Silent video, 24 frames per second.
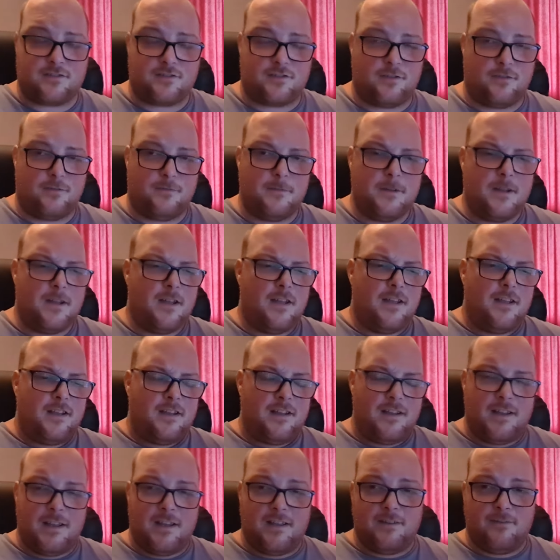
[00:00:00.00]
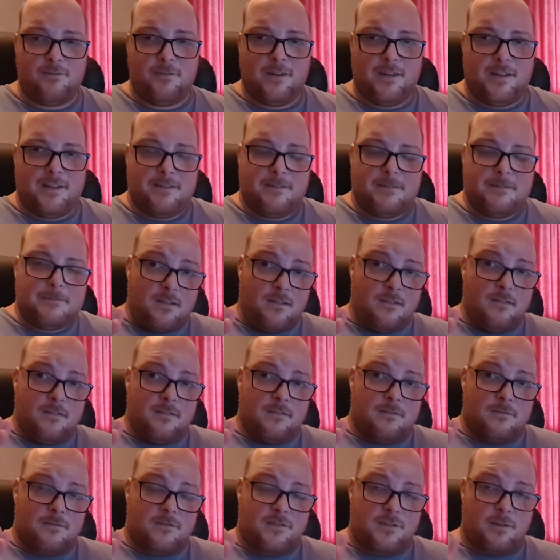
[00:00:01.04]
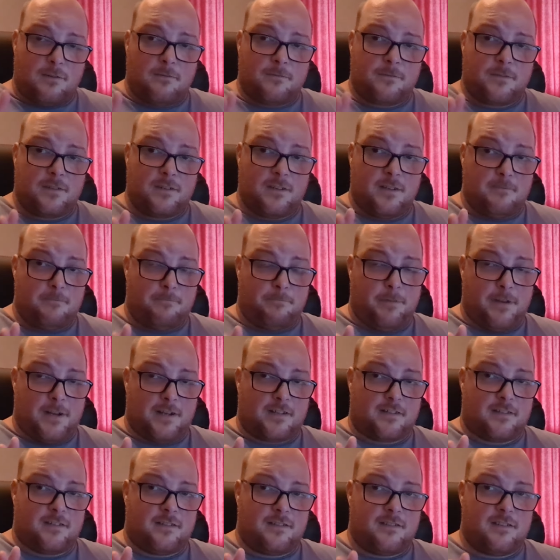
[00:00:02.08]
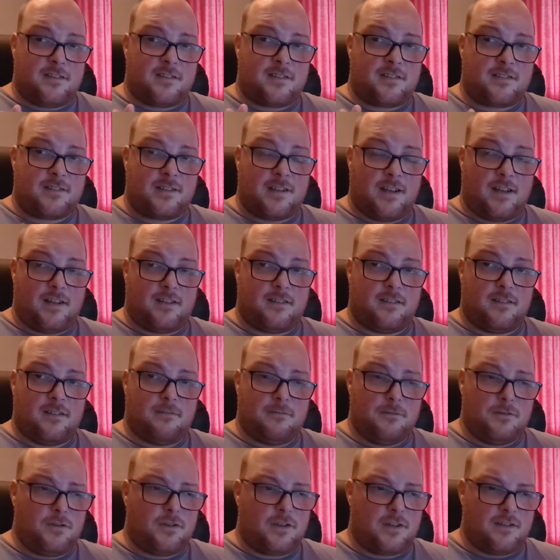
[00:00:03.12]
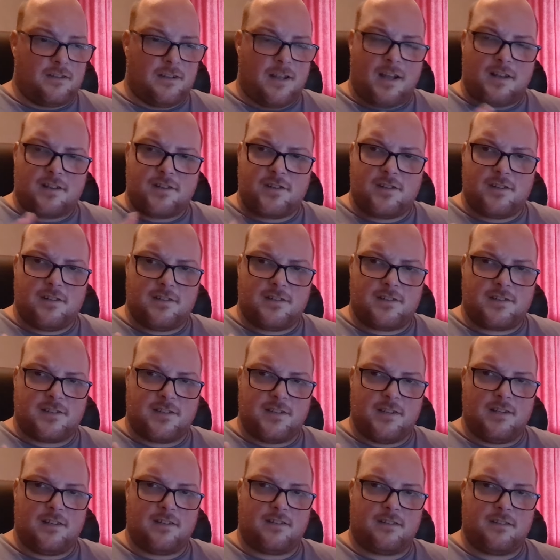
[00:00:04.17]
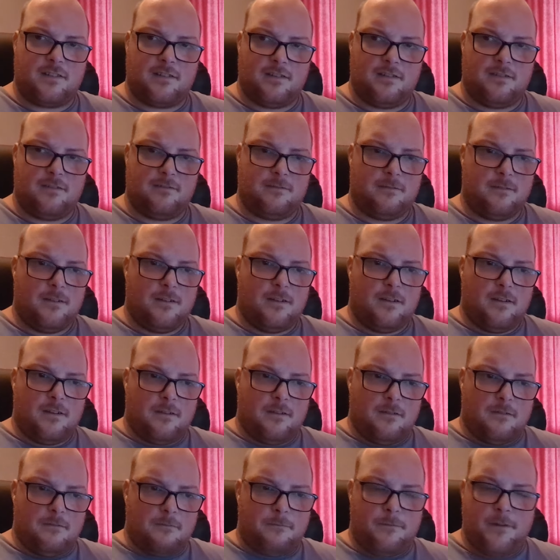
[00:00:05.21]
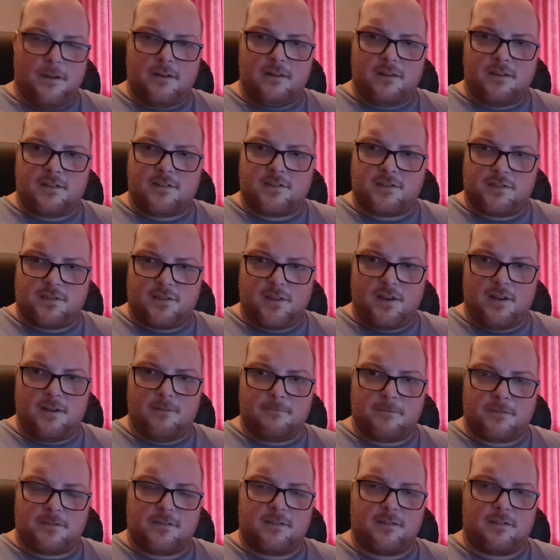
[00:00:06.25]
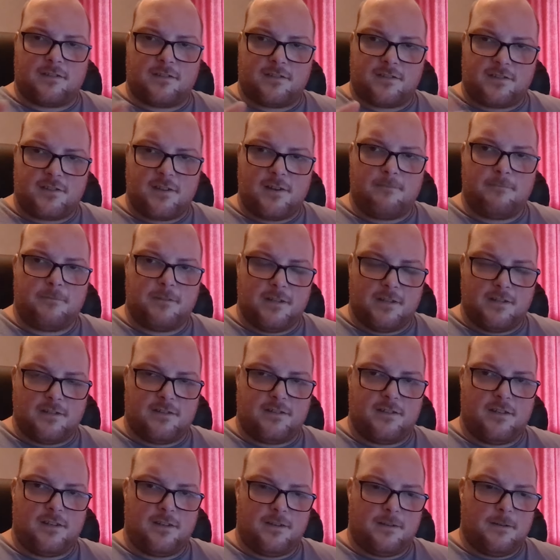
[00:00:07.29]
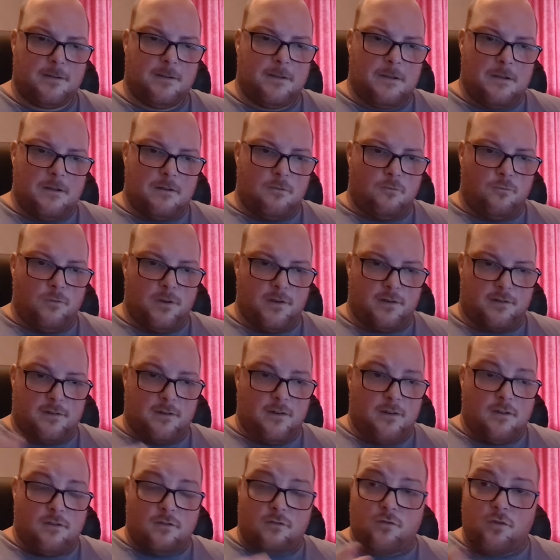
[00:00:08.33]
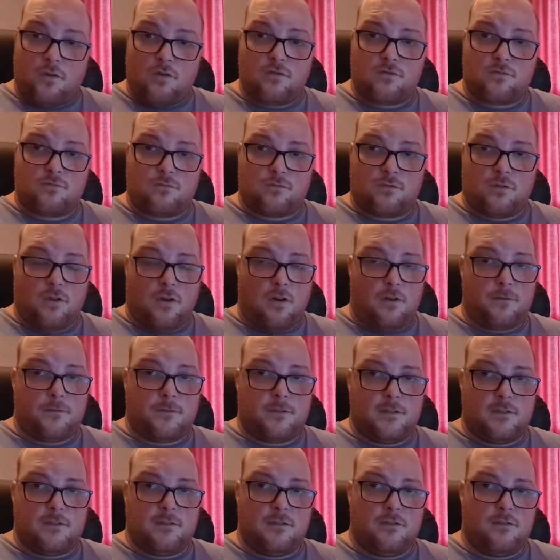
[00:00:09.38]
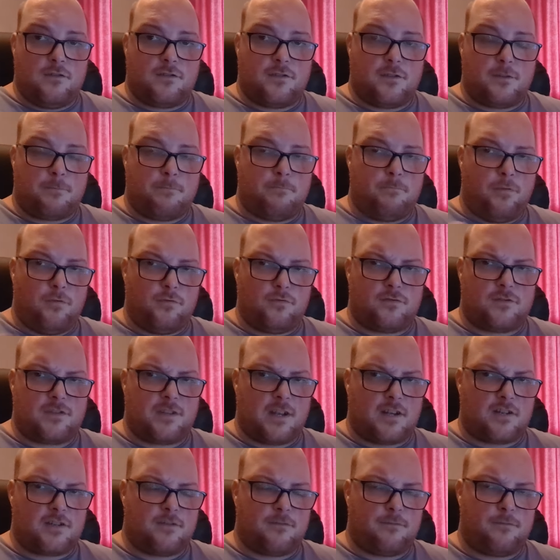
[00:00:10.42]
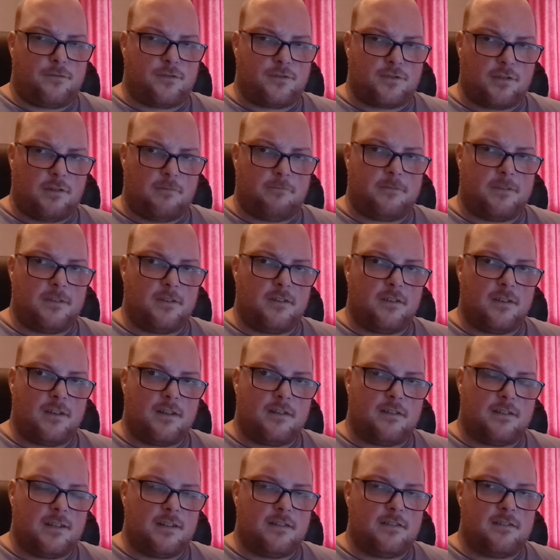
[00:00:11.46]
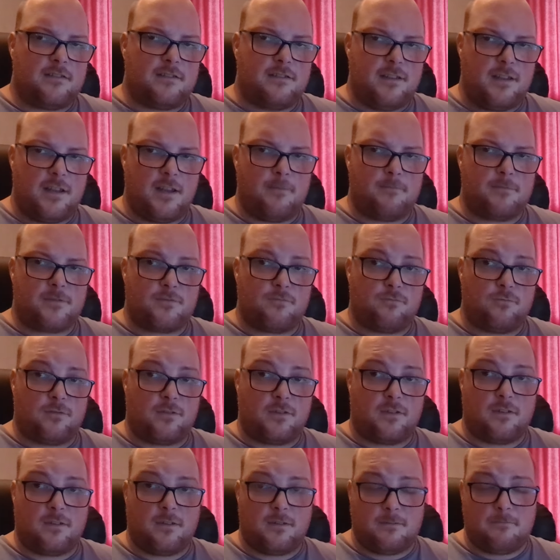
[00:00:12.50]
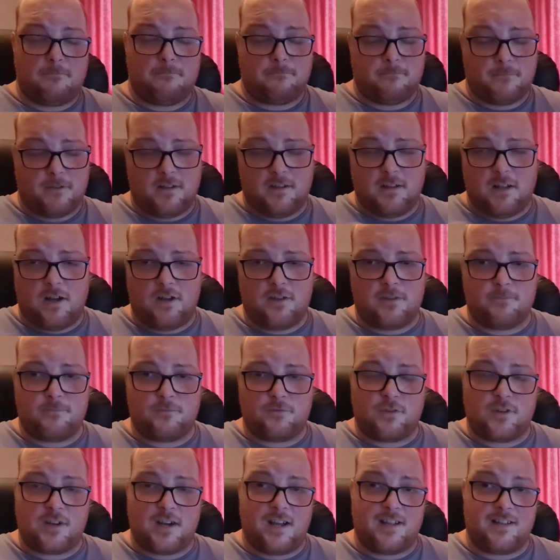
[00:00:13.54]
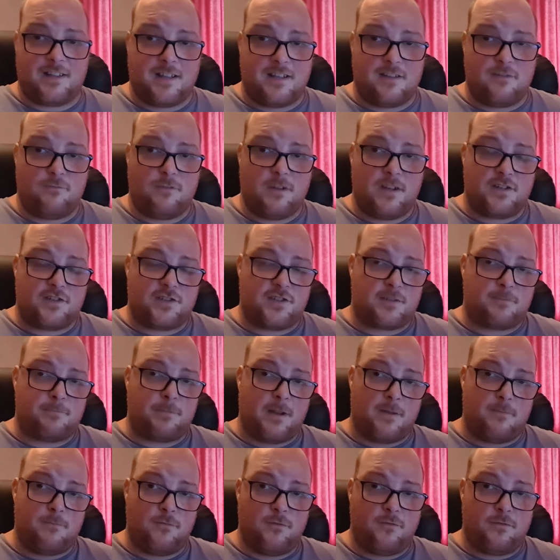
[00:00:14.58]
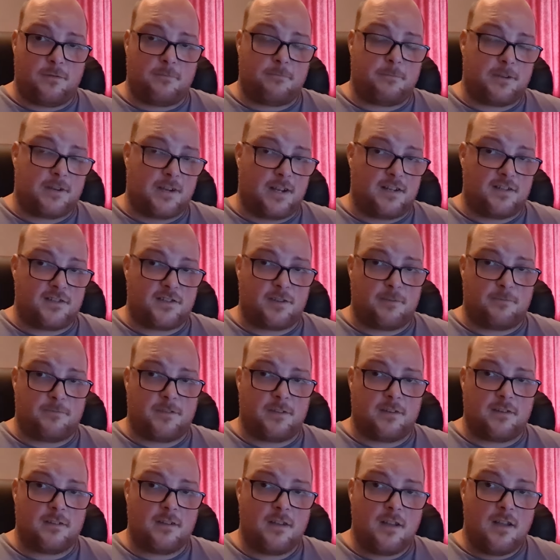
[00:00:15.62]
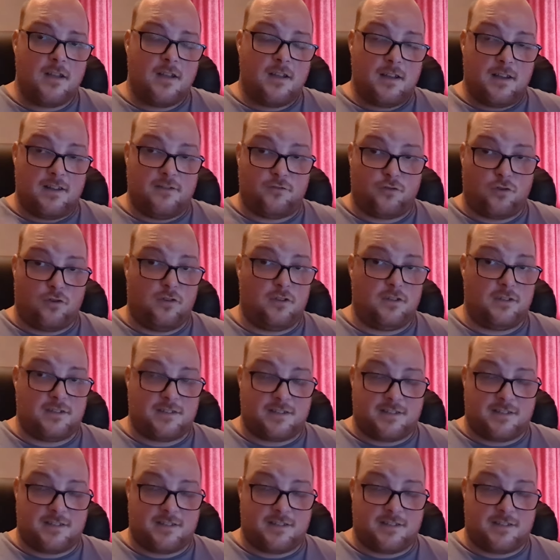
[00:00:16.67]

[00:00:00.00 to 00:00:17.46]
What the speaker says: So anyway, some of the impact that this has had, you can actually see it in various streams that stream D&D, where rogues would often use their bonus action for something, and then the DMs would allow them to hide anyway just by moving behind something and rolling